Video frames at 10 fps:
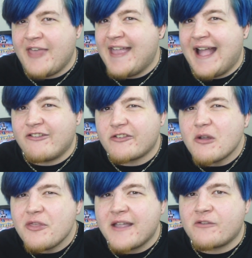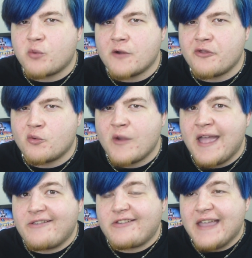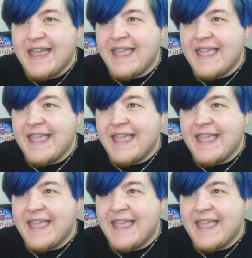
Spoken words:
that I just don't think it's worth the risk,